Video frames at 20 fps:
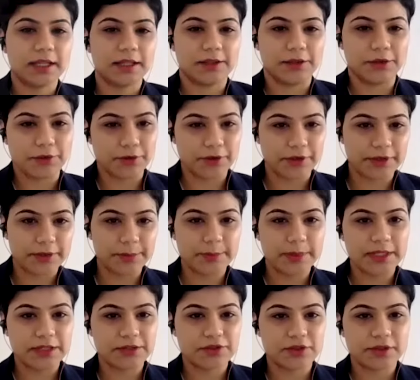in Europe
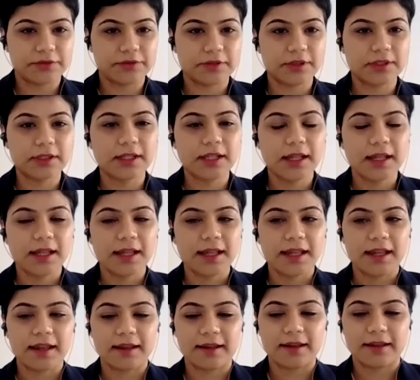in general,
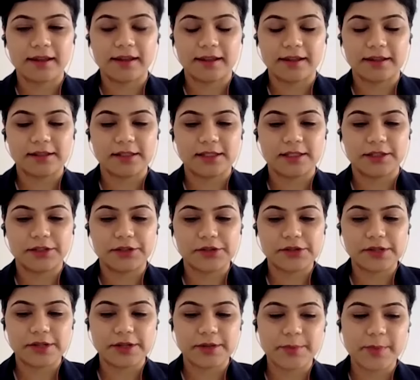and in
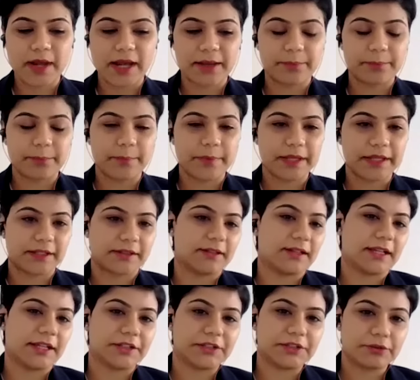Europe, I picked
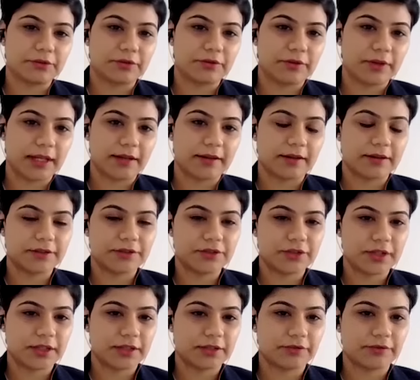like two, three
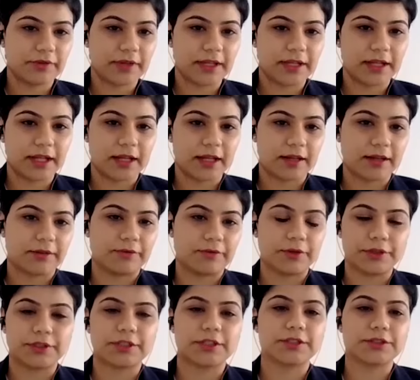countries where I
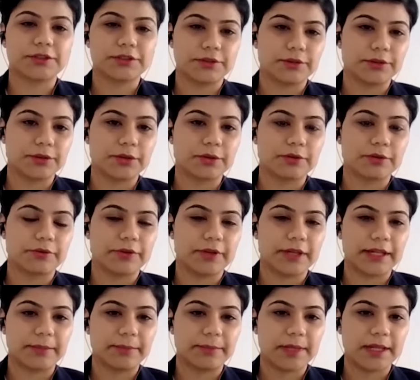wanted to go for
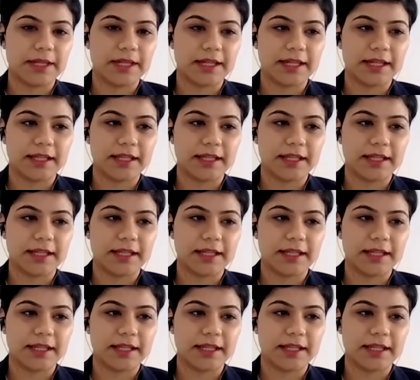MBA.